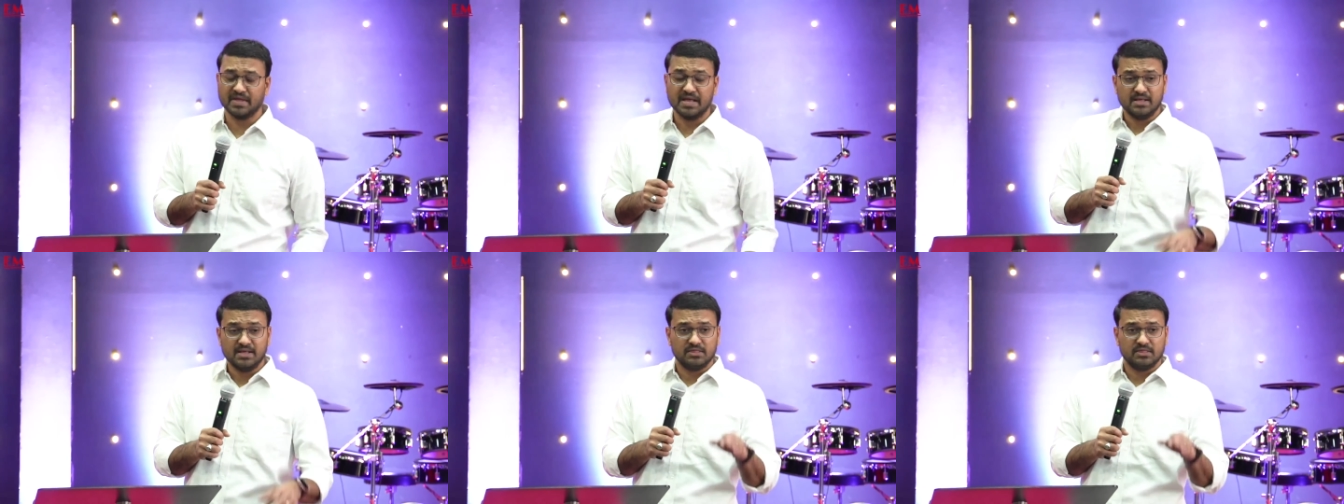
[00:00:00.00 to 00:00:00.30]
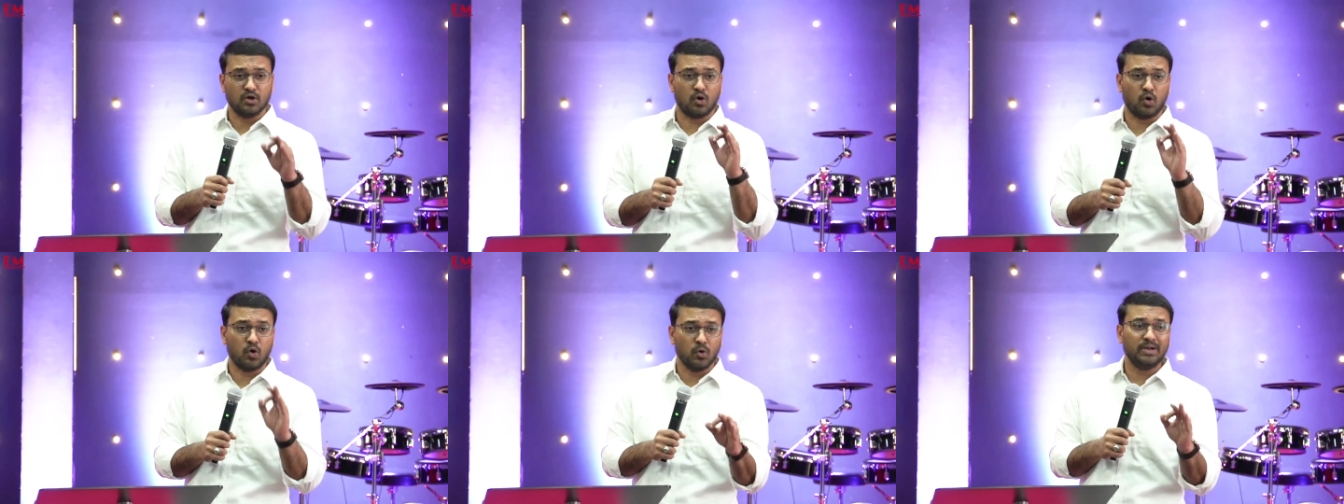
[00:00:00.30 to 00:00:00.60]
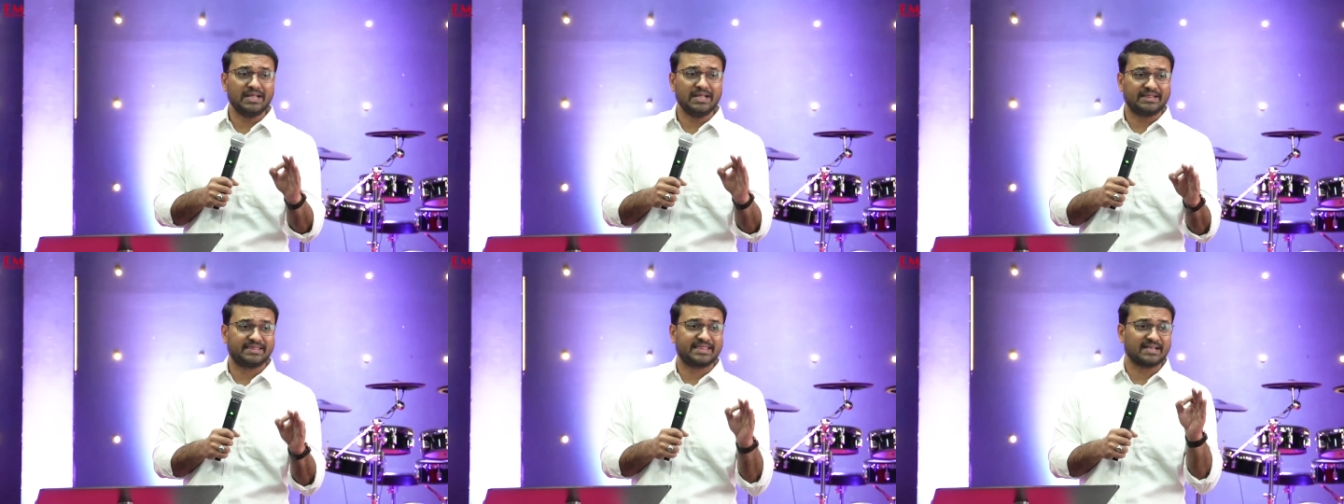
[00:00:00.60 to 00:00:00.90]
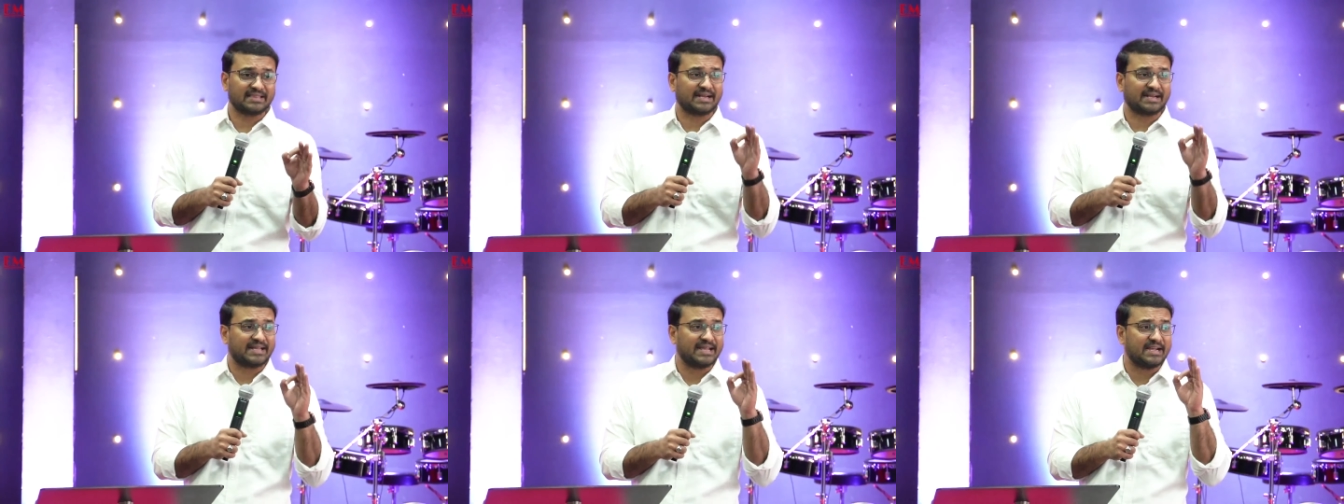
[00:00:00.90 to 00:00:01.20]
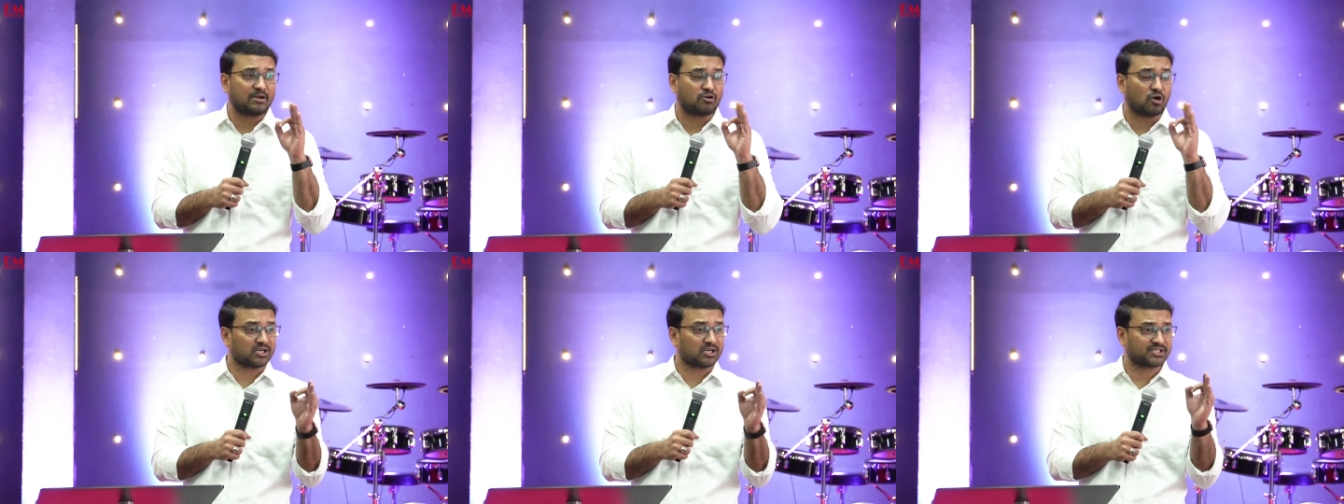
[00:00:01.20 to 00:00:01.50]
the only thing that he
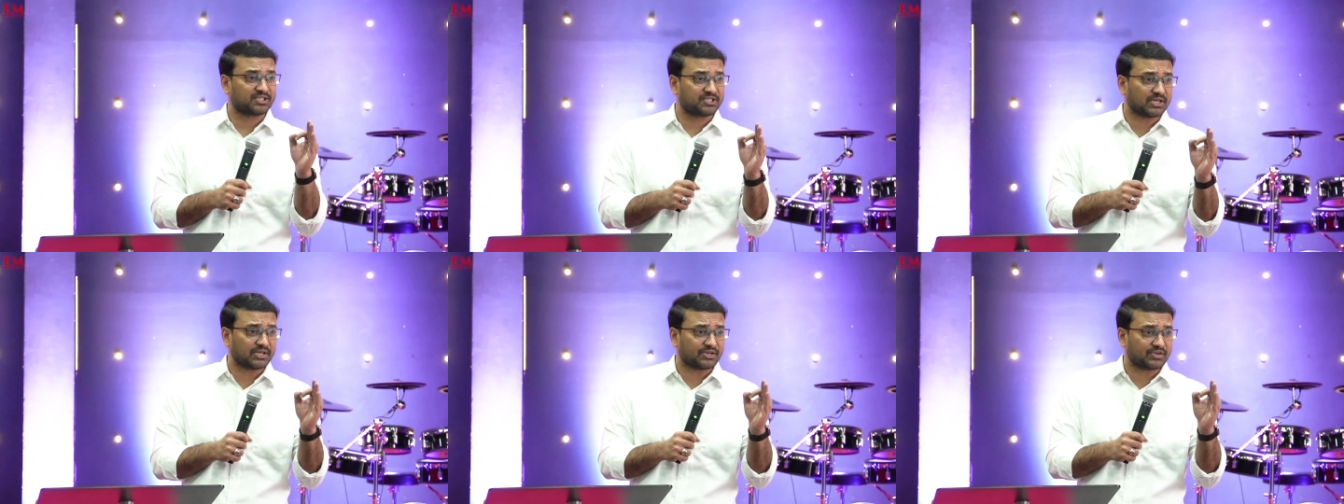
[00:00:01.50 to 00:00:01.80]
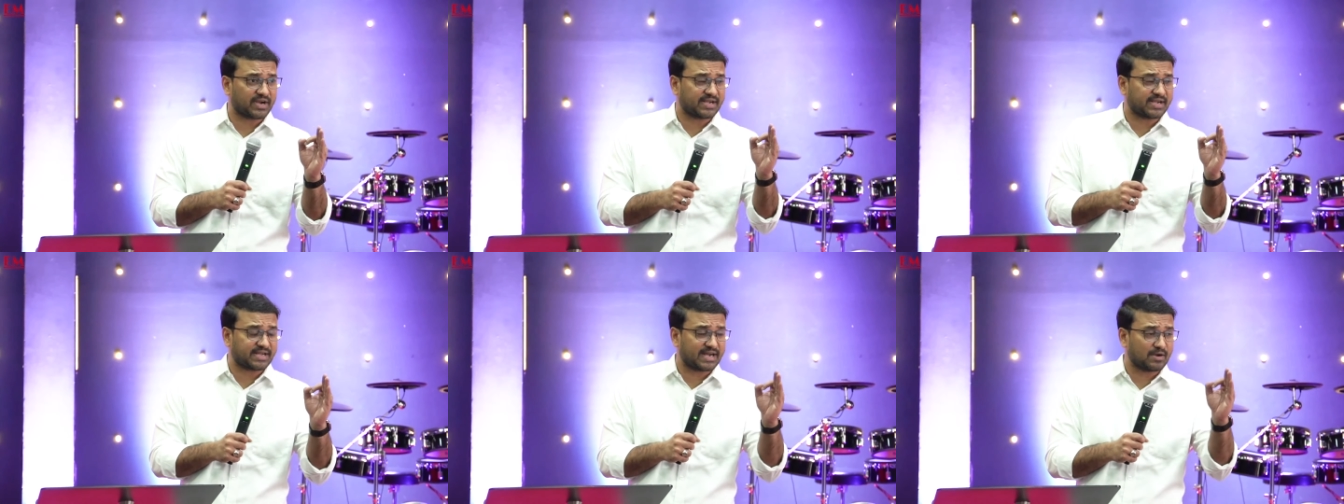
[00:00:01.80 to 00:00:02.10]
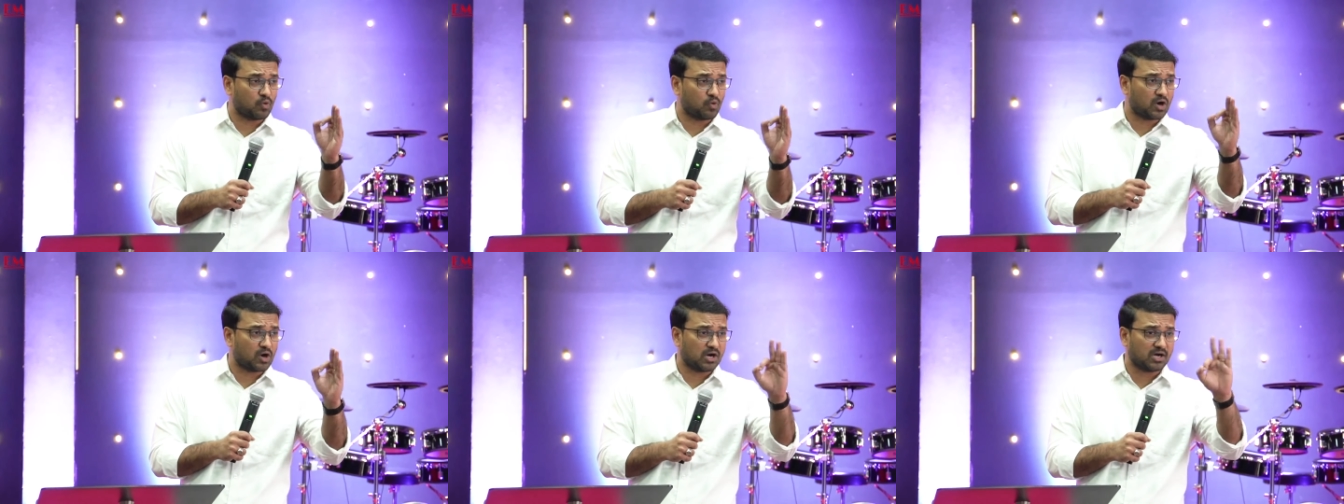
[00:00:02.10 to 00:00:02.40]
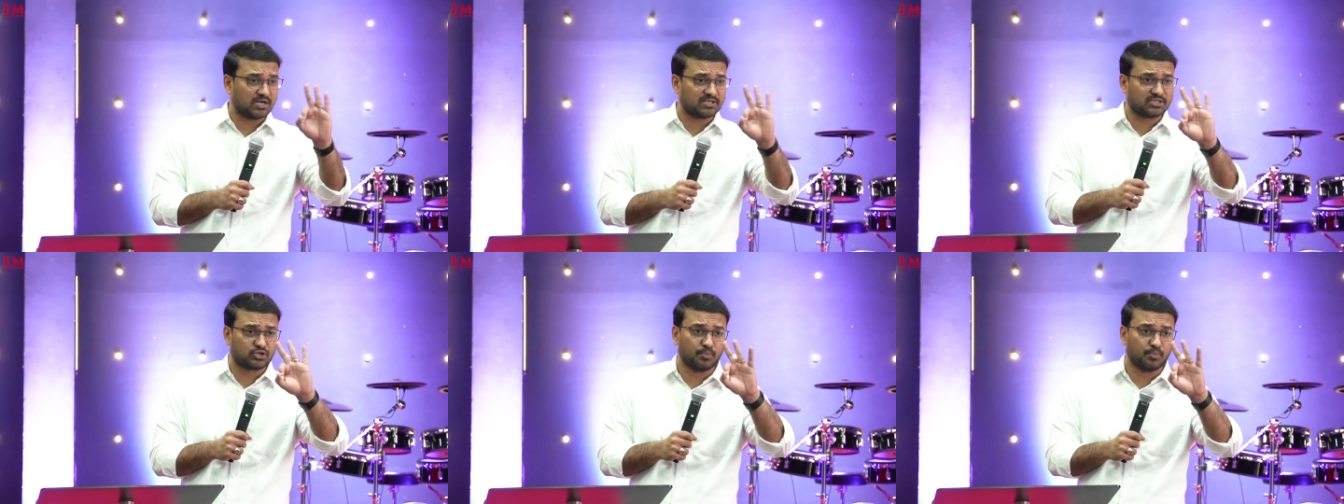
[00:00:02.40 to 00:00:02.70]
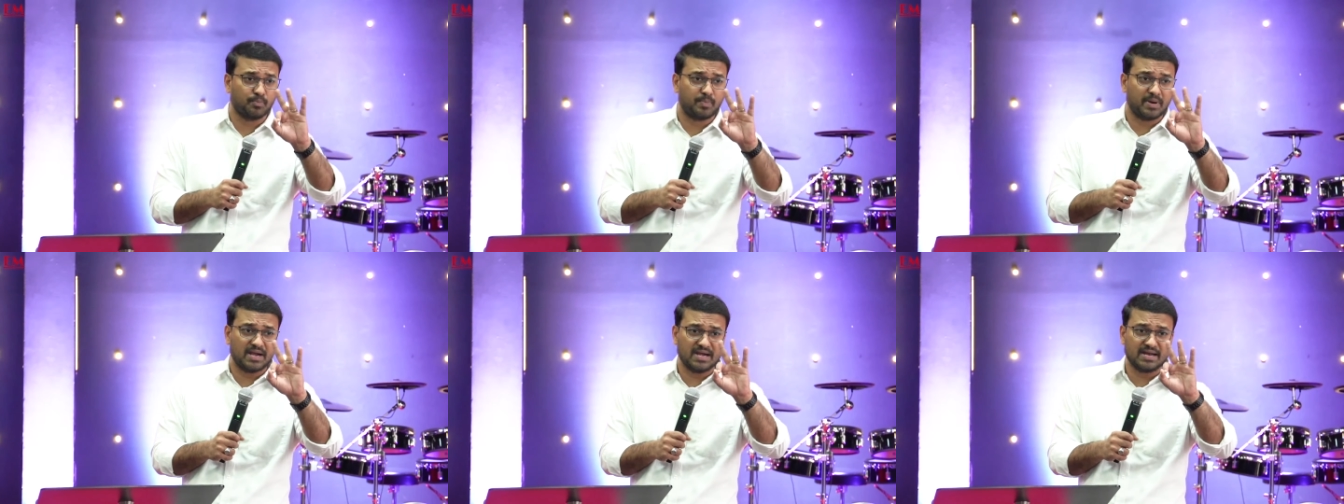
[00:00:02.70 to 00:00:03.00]
concentrated was to
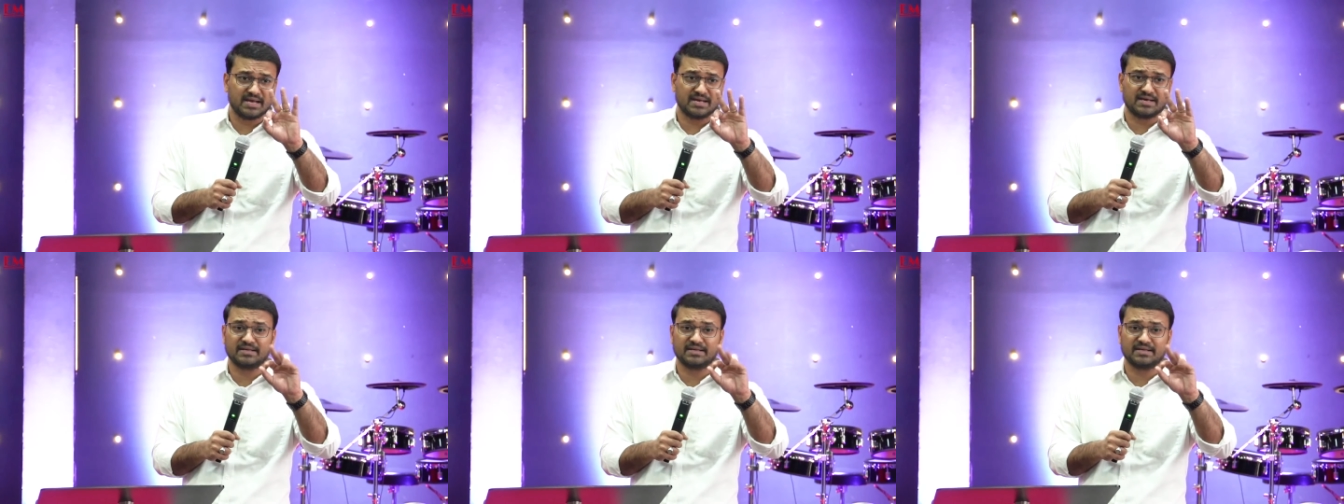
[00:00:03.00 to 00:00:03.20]
build